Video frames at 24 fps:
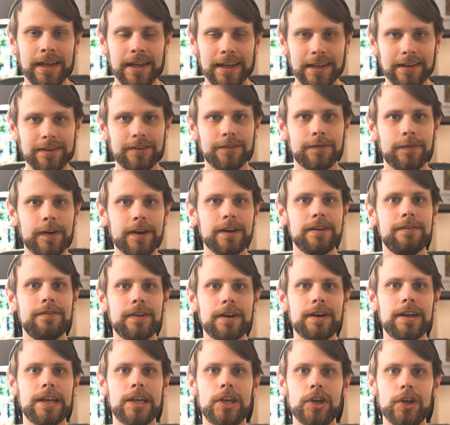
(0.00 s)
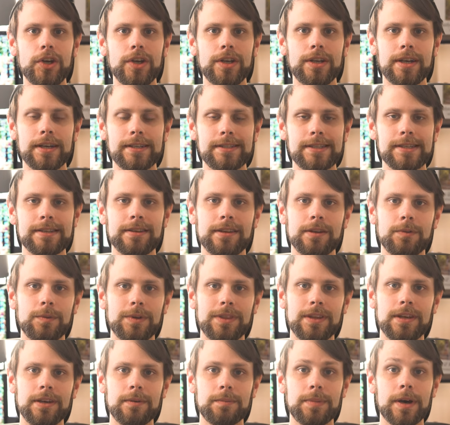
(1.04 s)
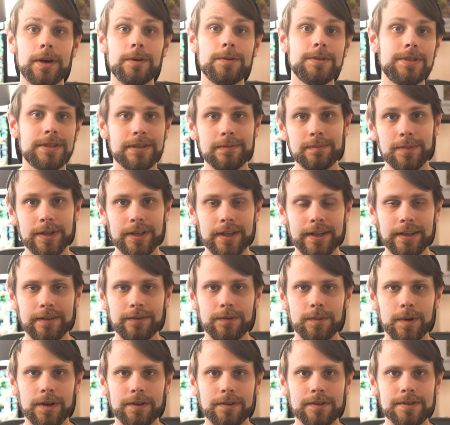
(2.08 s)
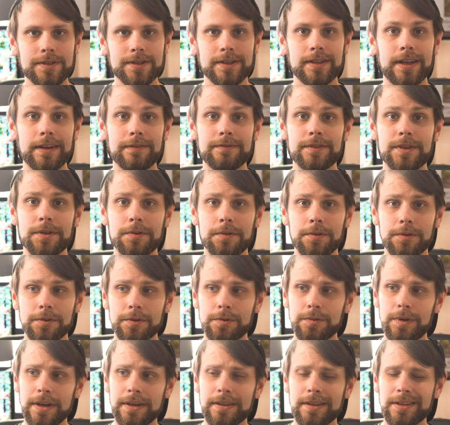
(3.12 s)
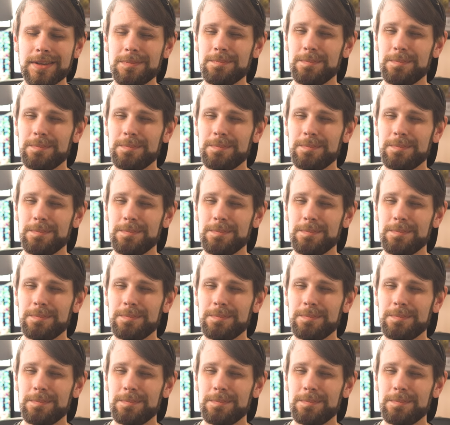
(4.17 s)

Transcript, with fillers: and is very very good at dealing with the opposing planeswalker's life total directly,